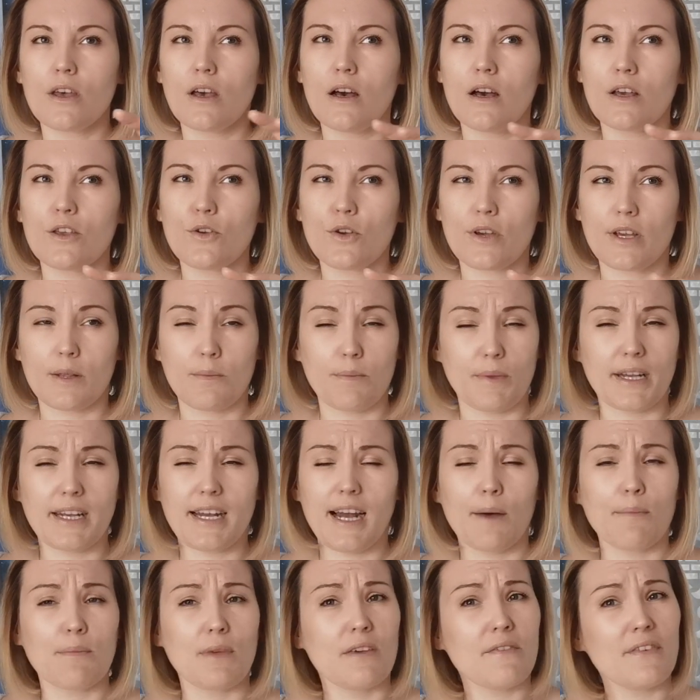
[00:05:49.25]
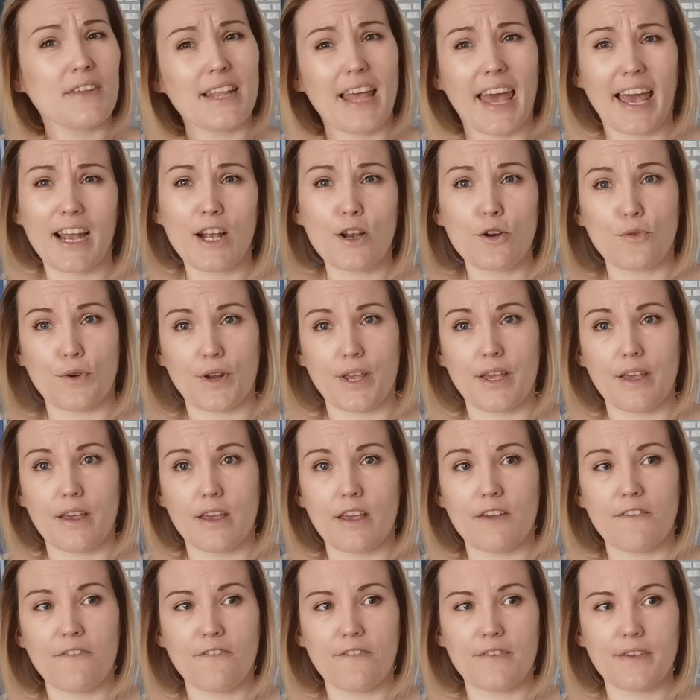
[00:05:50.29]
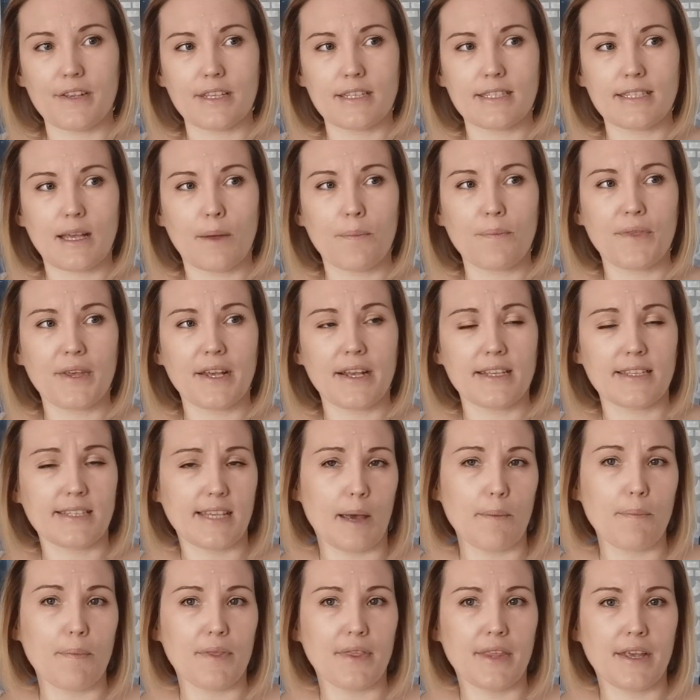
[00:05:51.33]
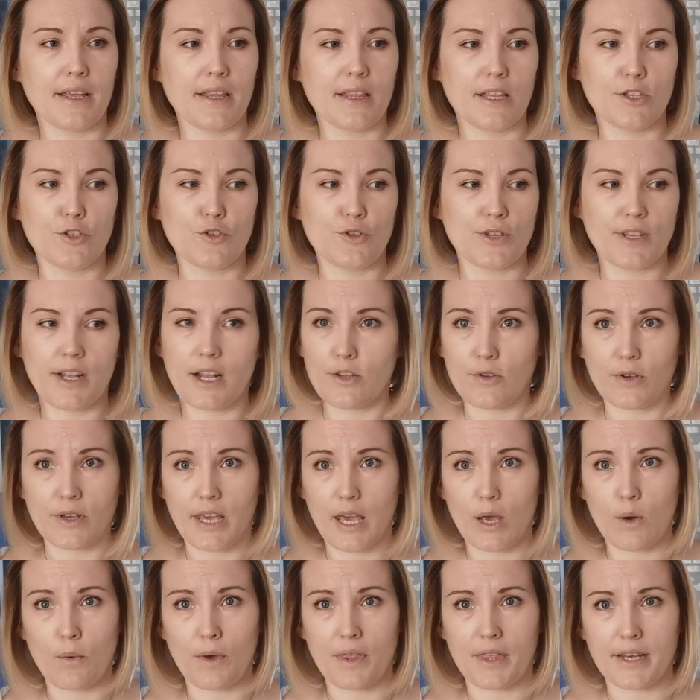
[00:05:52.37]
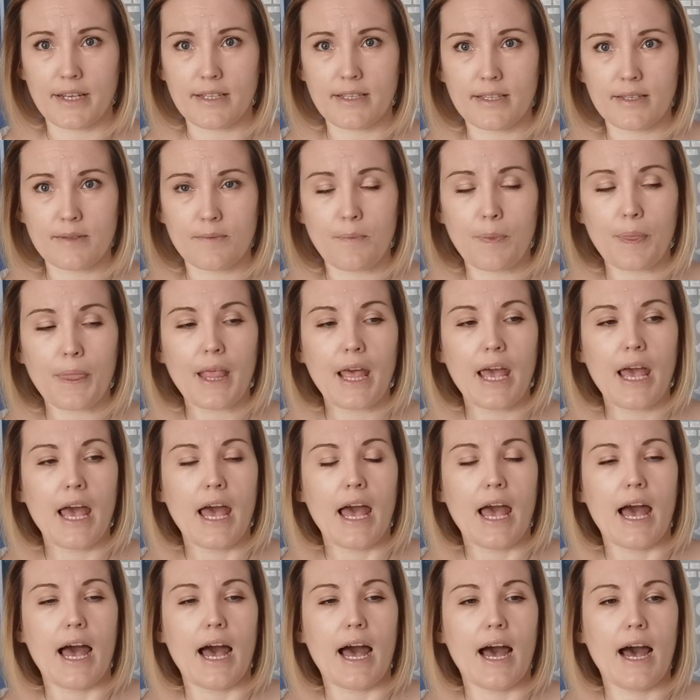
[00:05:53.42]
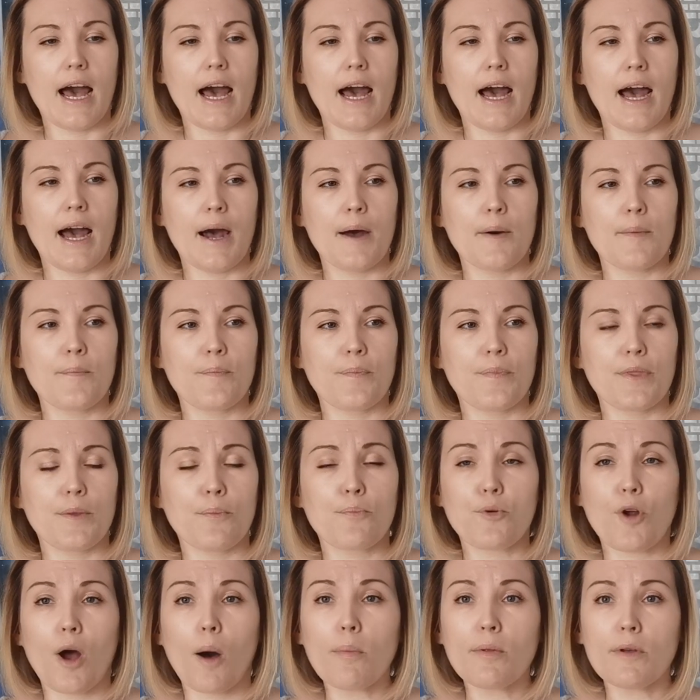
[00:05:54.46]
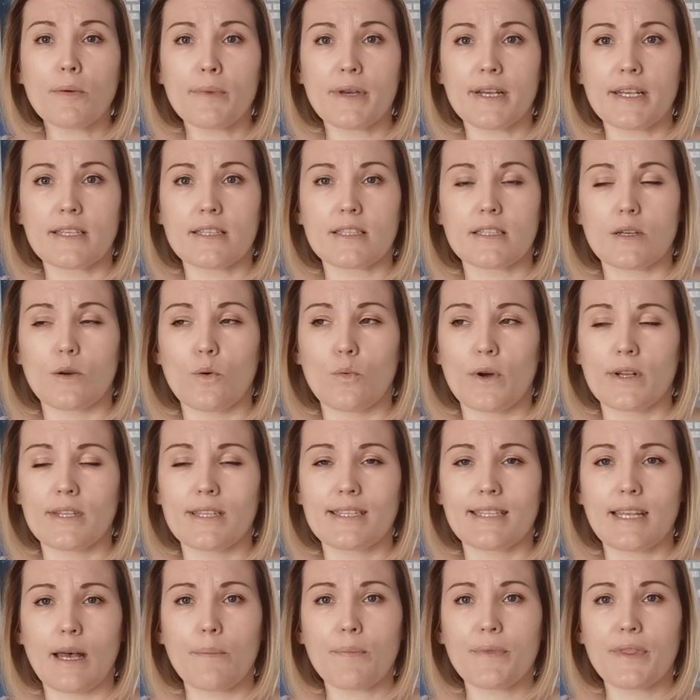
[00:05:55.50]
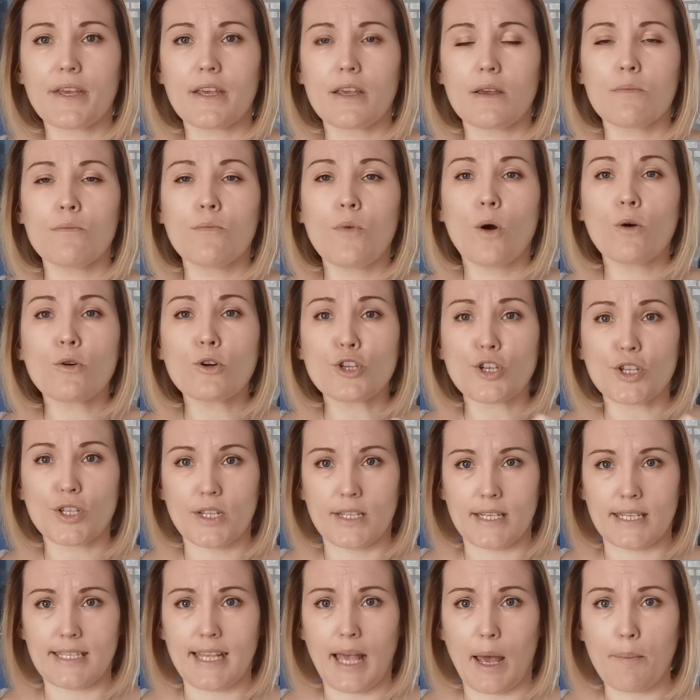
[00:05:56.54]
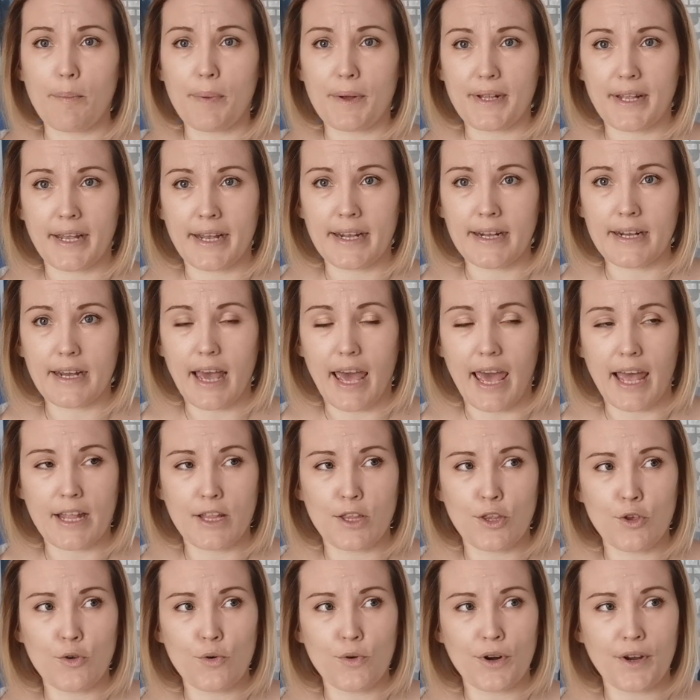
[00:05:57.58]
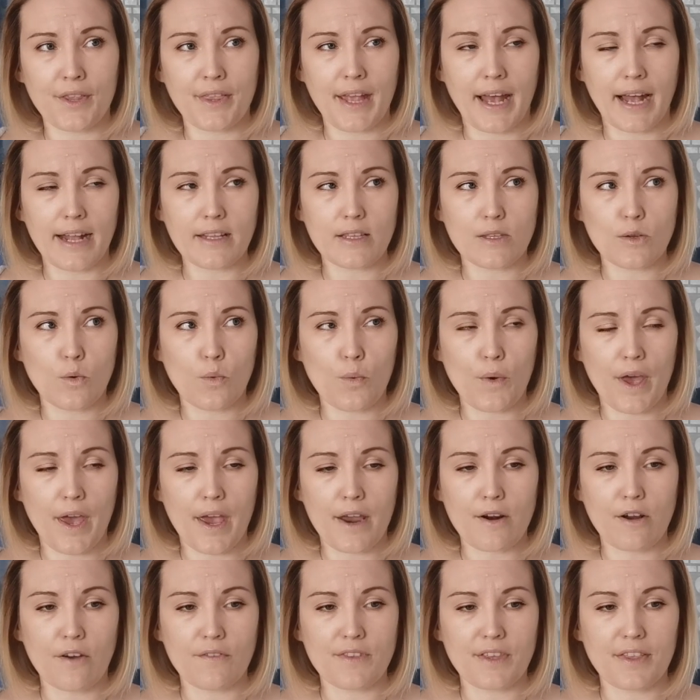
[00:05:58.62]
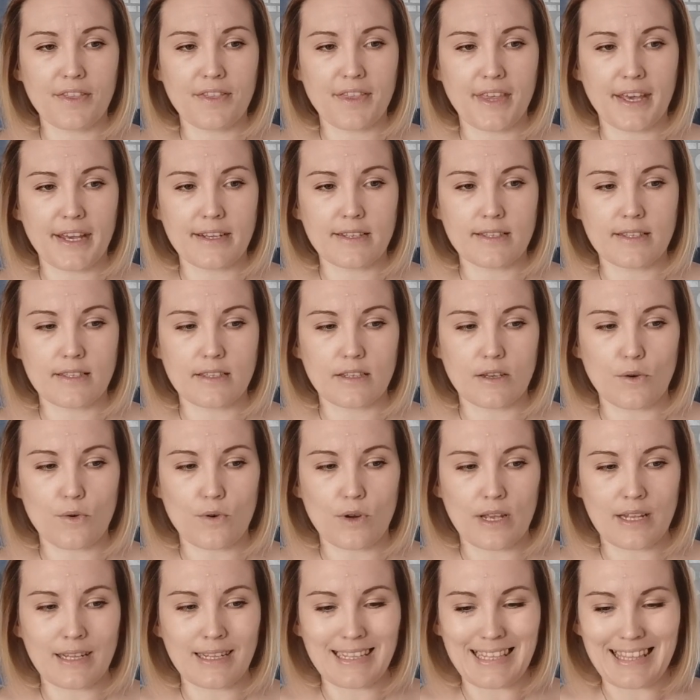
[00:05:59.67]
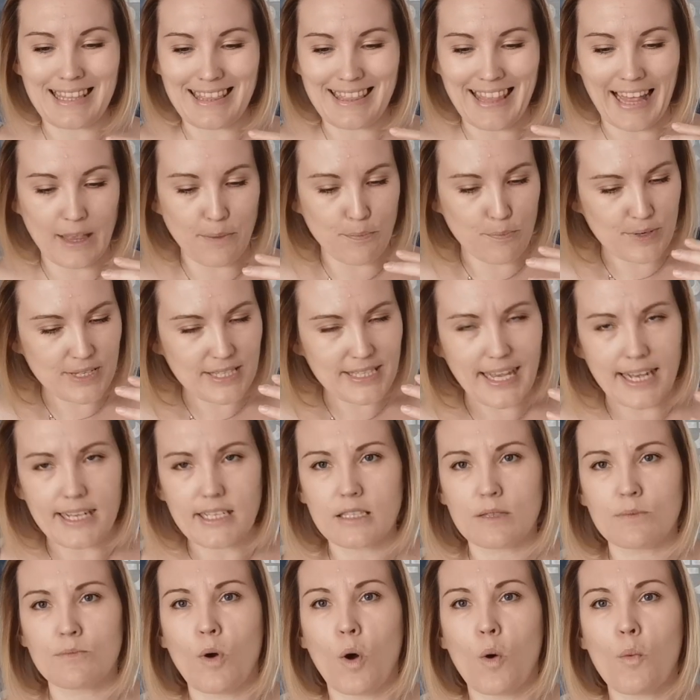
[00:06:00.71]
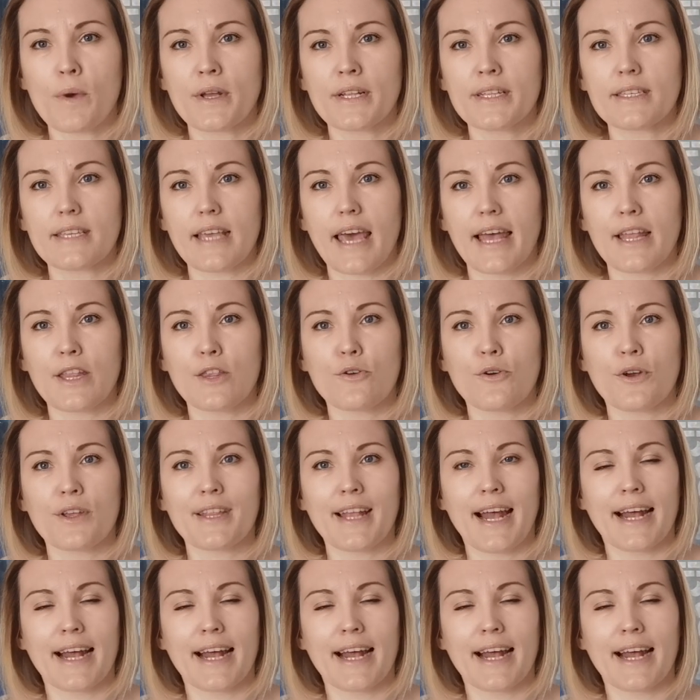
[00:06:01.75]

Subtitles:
you can become even angry if something is happening that you're not okay with it. The problem is when something emotional is happening and you are not aware of the things in that precise moment, and you